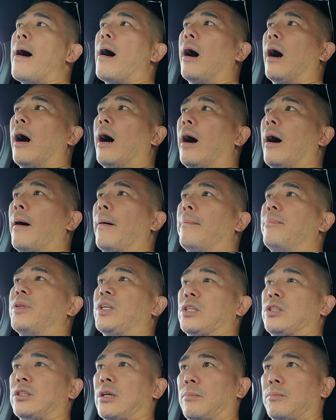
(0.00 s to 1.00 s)

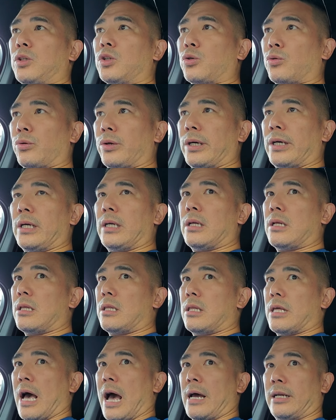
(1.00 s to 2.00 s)
To some degree,
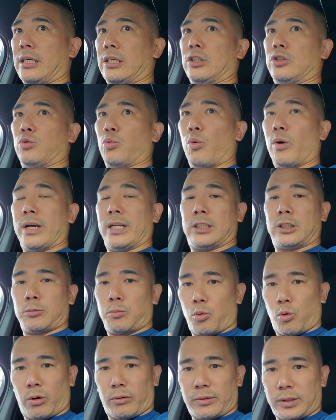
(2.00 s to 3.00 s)
that is what it's
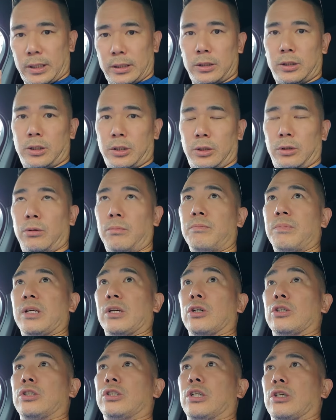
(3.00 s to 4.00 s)
morphed into,
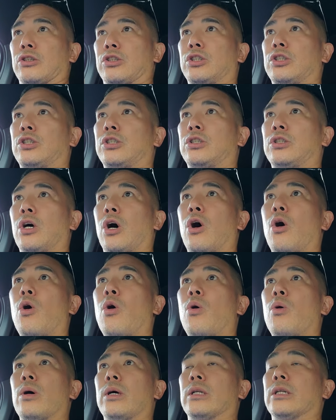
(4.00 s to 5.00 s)
because
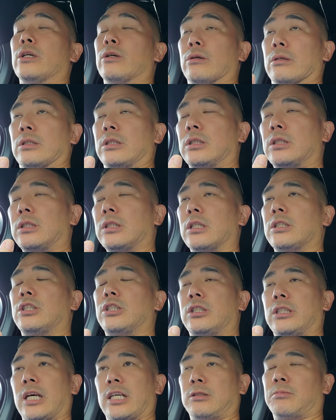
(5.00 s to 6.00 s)
they're in
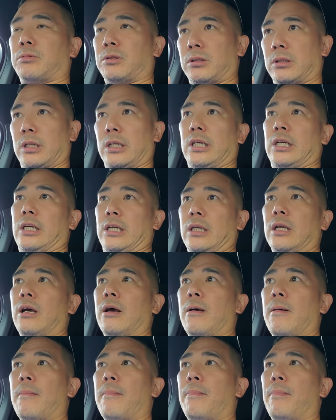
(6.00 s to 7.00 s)
such desperate need.
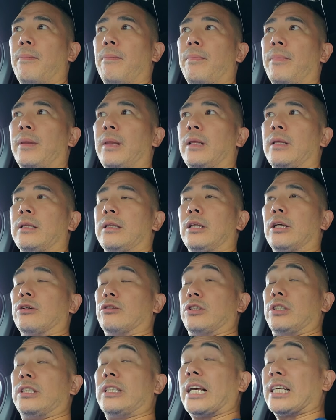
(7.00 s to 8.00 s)

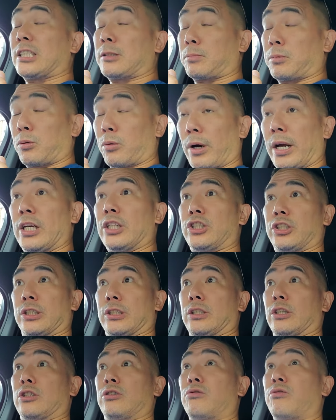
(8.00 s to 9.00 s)
There's
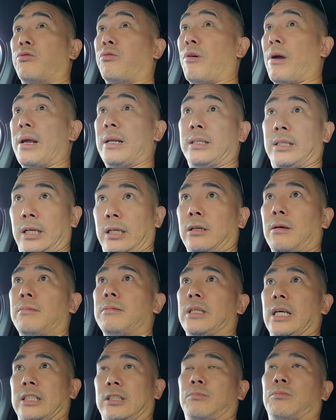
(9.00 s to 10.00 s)
desperation, there's frantic
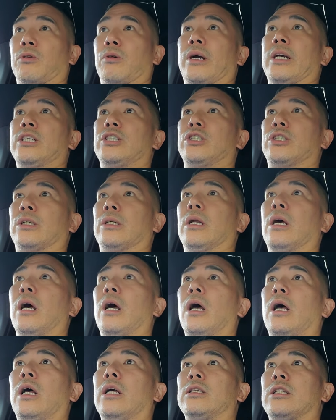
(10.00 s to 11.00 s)
desperation
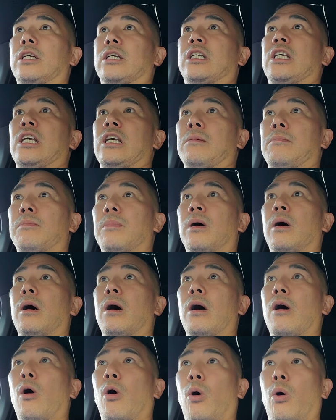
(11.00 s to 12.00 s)
to keep
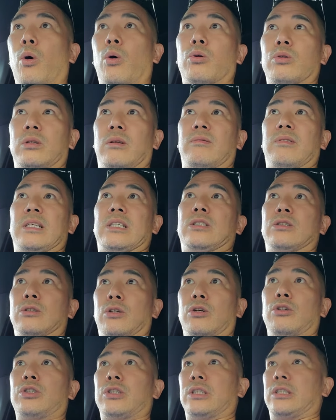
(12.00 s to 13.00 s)
hold of these
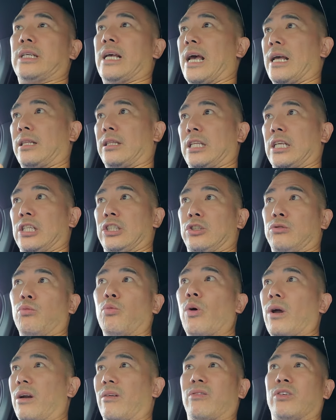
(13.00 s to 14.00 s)
nurses at these
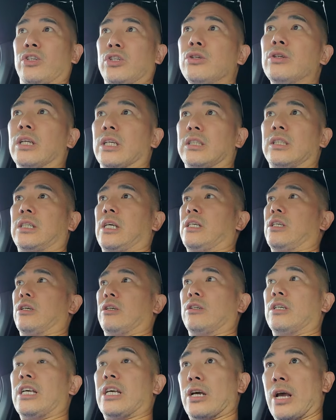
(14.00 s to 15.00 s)
whatever units that
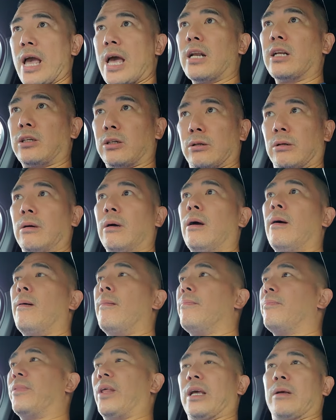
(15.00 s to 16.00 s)
you enter.
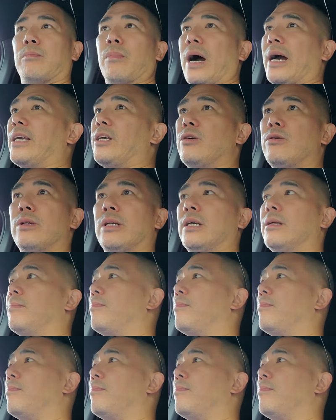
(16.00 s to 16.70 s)
Like my unit,